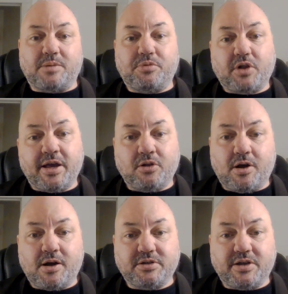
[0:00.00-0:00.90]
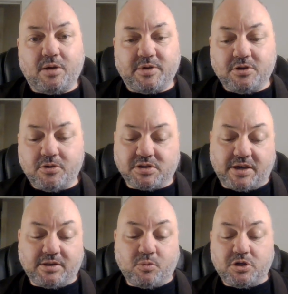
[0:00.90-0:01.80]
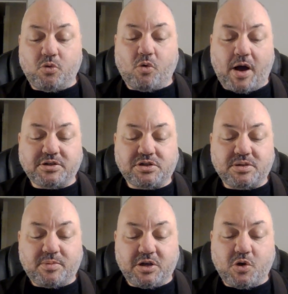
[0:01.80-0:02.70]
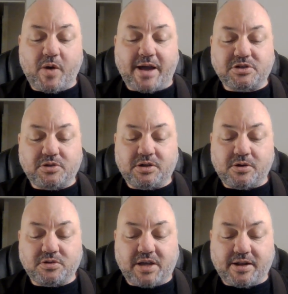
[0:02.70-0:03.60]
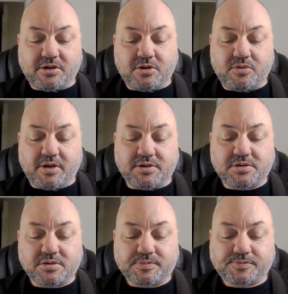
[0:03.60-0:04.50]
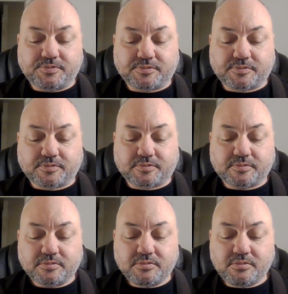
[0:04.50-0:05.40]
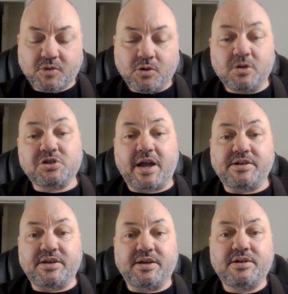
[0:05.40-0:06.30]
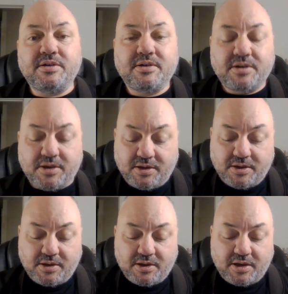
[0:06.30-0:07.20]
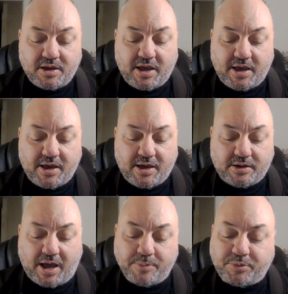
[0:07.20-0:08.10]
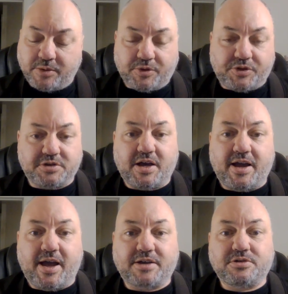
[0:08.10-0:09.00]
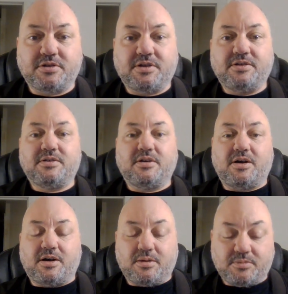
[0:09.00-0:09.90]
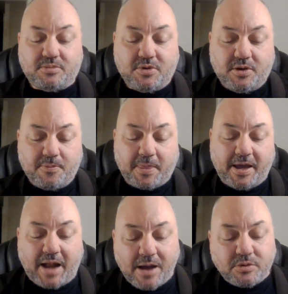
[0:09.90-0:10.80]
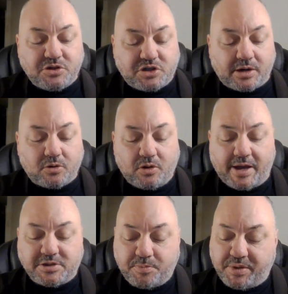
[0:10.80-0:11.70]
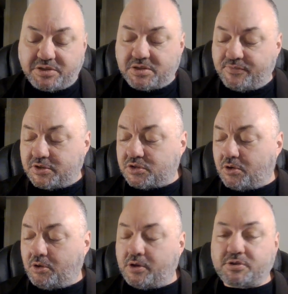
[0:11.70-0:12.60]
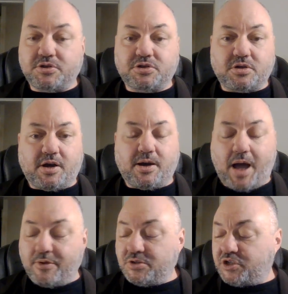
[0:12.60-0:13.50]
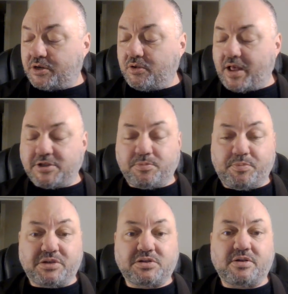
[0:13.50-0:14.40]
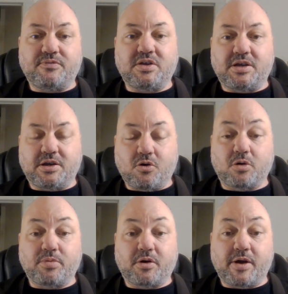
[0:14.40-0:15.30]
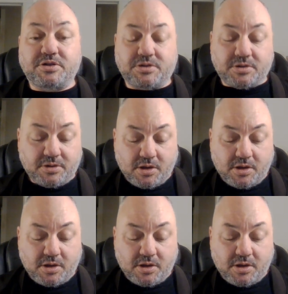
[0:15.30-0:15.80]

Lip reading: play along to help me do this? And then when you watch somebody who actually knows how to do this, which I did, and I played with this guy actually, and I would generalize bits of the solo I would generalize bits of the chord progression